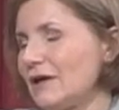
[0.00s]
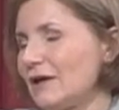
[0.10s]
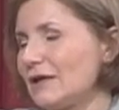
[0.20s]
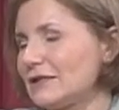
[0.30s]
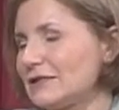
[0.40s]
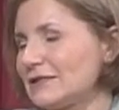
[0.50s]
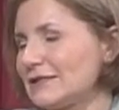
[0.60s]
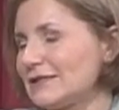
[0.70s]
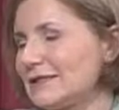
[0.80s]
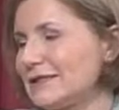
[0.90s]
And
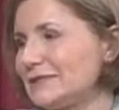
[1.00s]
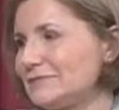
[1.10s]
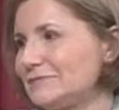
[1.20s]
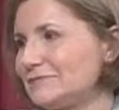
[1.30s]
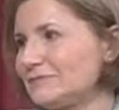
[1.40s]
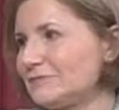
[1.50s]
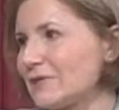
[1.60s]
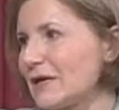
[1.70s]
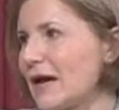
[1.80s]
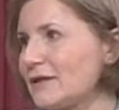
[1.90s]

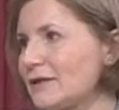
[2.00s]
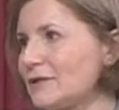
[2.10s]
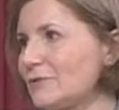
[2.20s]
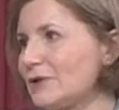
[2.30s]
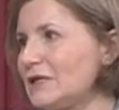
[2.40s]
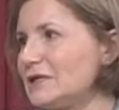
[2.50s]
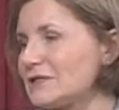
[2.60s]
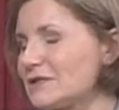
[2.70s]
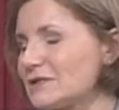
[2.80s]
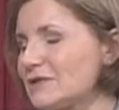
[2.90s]
I think that we need
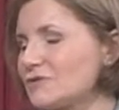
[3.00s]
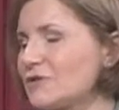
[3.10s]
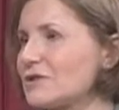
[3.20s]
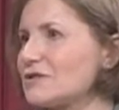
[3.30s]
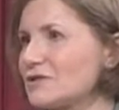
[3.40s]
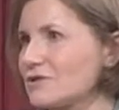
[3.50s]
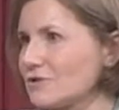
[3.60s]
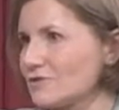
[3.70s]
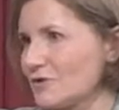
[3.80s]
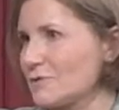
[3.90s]
to see a transition
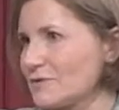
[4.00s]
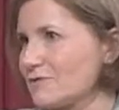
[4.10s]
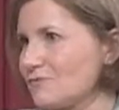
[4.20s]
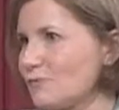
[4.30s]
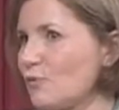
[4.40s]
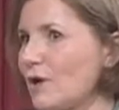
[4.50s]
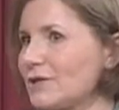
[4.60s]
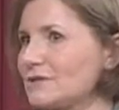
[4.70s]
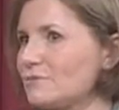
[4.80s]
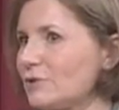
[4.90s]
in terms of
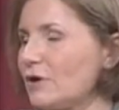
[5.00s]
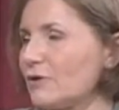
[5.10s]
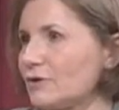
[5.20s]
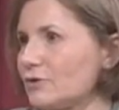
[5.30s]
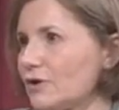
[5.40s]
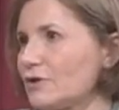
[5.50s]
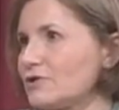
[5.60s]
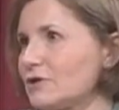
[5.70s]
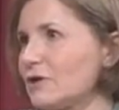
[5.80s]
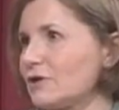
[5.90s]
what we are
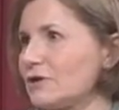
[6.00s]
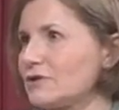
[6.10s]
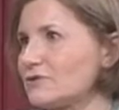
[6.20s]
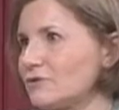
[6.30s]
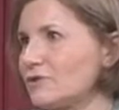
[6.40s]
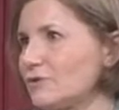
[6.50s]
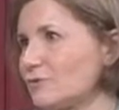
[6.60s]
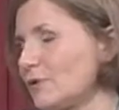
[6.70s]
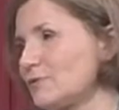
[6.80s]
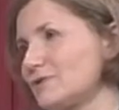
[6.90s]
encouraging our kids to do and
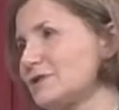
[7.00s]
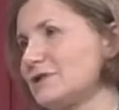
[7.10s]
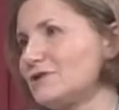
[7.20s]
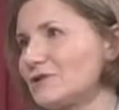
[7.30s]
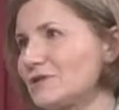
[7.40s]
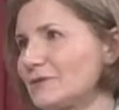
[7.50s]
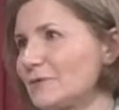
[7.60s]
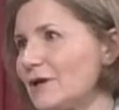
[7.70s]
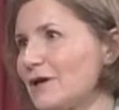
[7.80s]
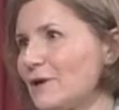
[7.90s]
what we're teaching them.
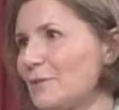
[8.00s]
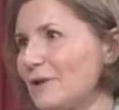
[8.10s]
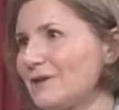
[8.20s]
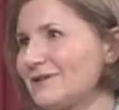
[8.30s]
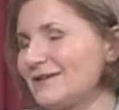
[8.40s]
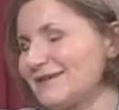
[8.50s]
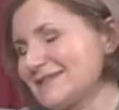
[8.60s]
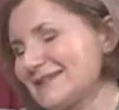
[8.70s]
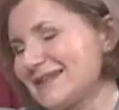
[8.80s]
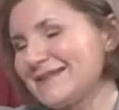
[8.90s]
But
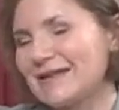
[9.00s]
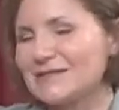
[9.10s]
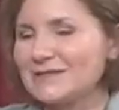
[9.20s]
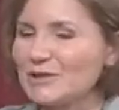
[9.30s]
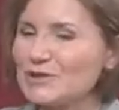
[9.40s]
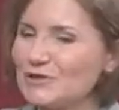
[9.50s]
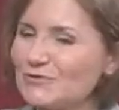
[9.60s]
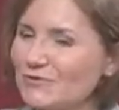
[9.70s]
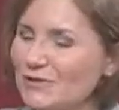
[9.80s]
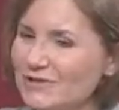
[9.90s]
that's an issue
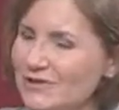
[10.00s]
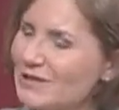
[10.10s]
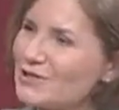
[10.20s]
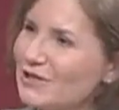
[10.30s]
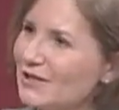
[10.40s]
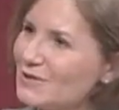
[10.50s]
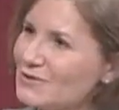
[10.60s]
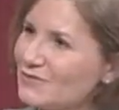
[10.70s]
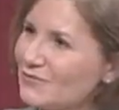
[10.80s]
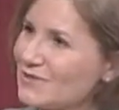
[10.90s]
for the
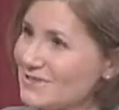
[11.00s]
educators and for the